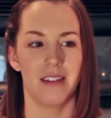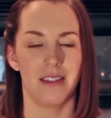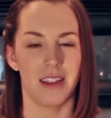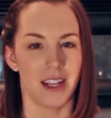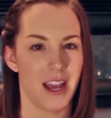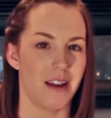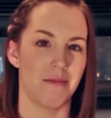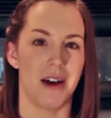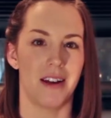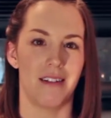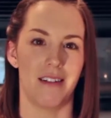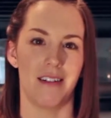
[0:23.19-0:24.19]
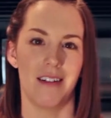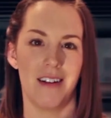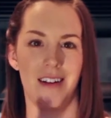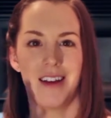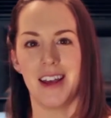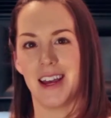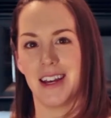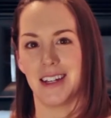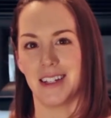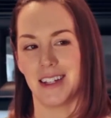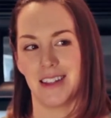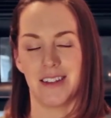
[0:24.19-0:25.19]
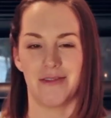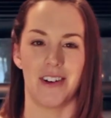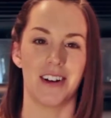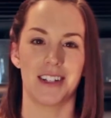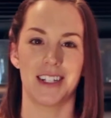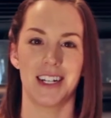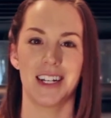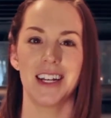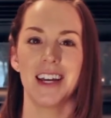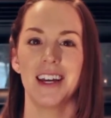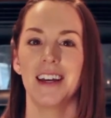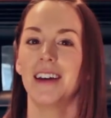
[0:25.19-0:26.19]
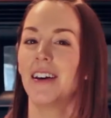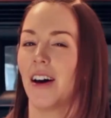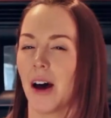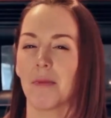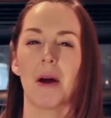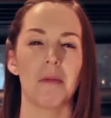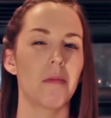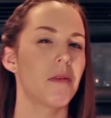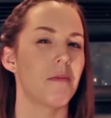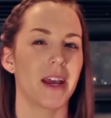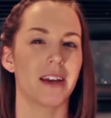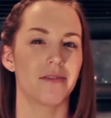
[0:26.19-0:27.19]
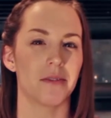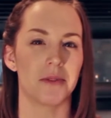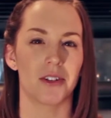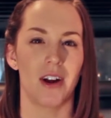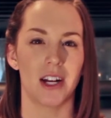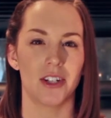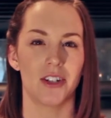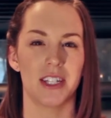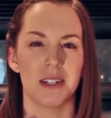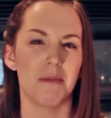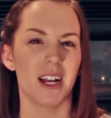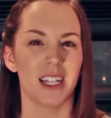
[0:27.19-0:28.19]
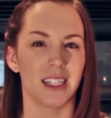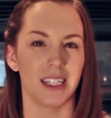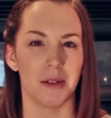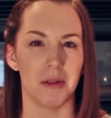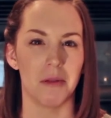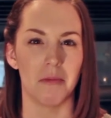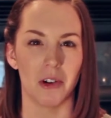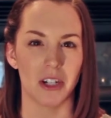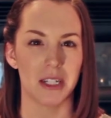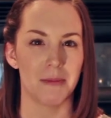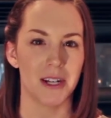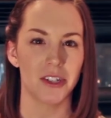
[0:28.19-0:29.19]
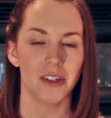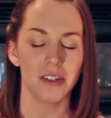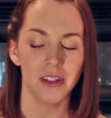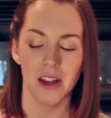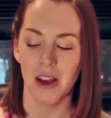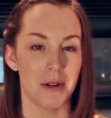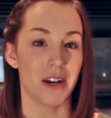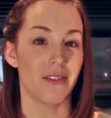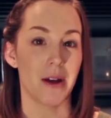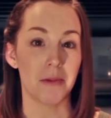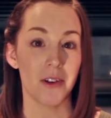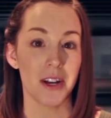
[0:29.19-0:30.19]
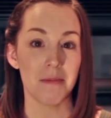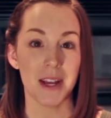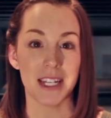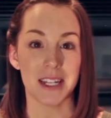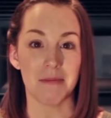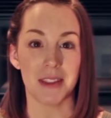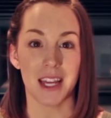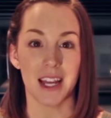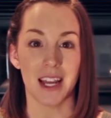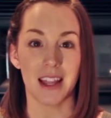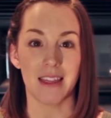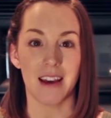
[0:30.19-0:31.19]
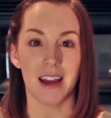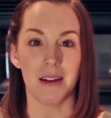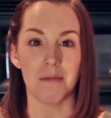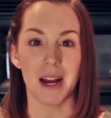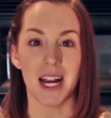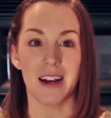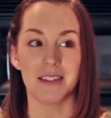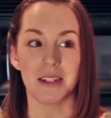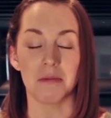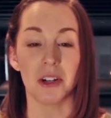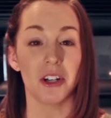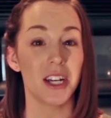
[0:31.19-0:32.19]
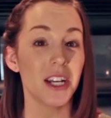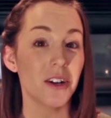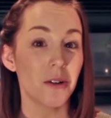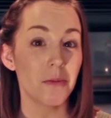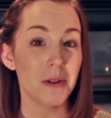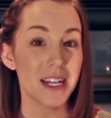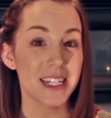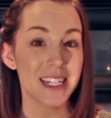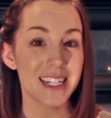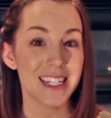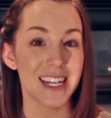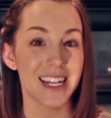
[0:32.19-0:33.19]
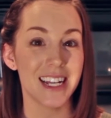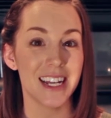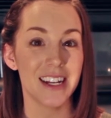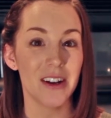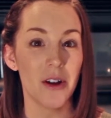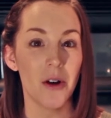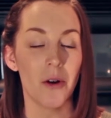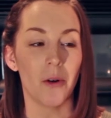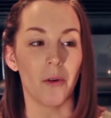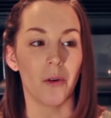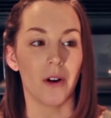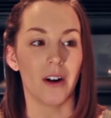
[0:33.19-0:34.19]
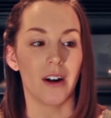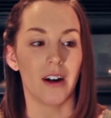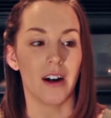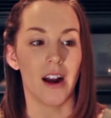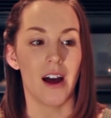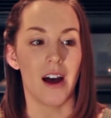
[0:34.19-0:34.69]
the cake batter and the frosting, I'll probably make it from scratch just to make it a little bit more special. But if I'm going to make something that might have some cookie dough pieces in it or